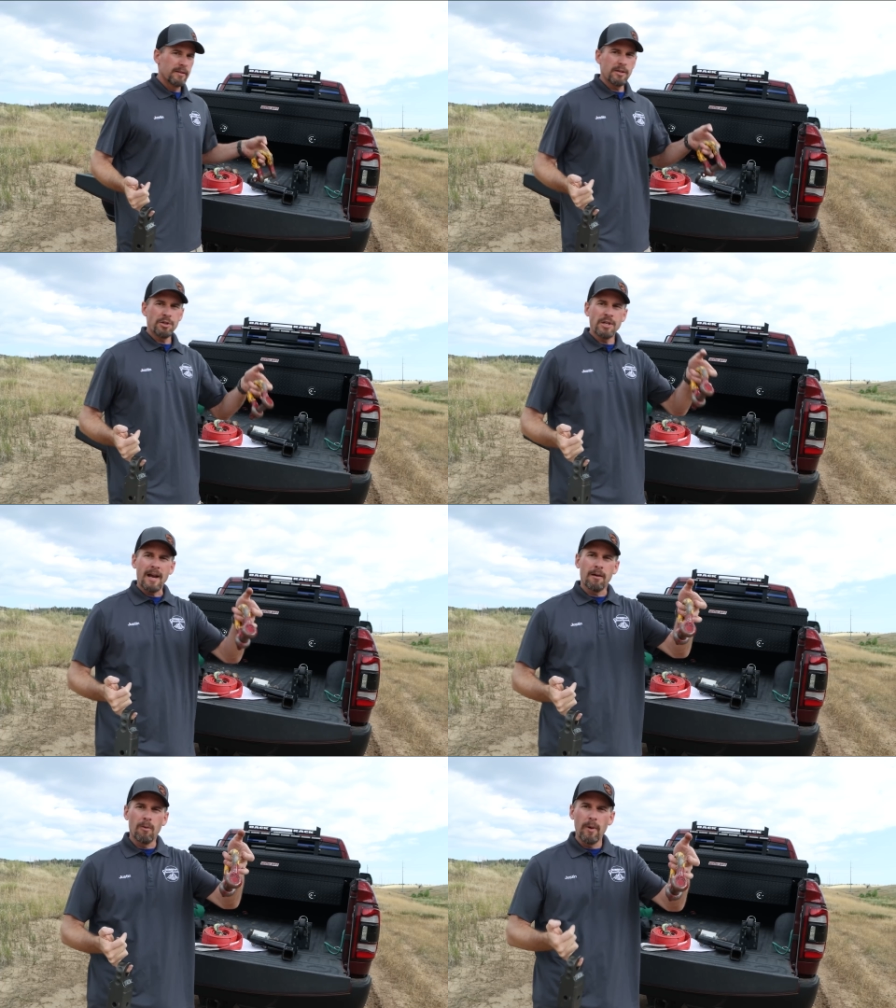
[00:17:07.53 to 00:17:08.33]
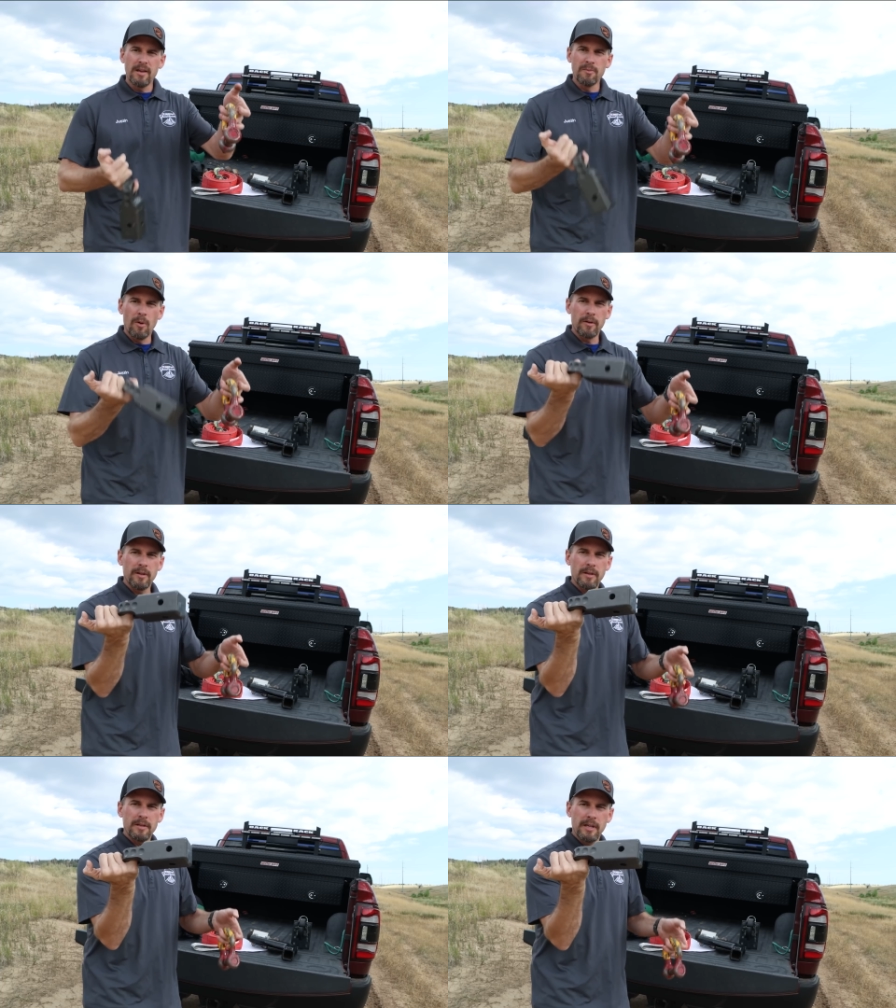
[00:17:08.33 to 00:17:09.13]
This shackle weighs more
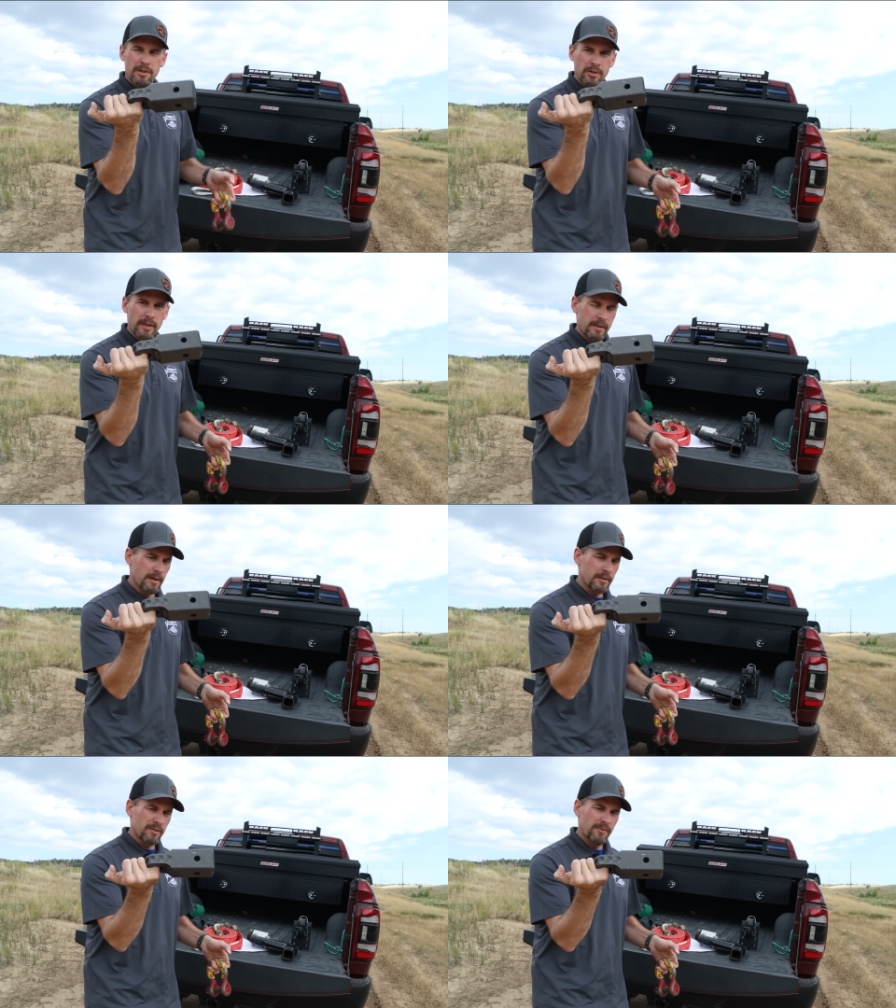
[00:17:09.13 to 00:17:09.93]
than this hitch link does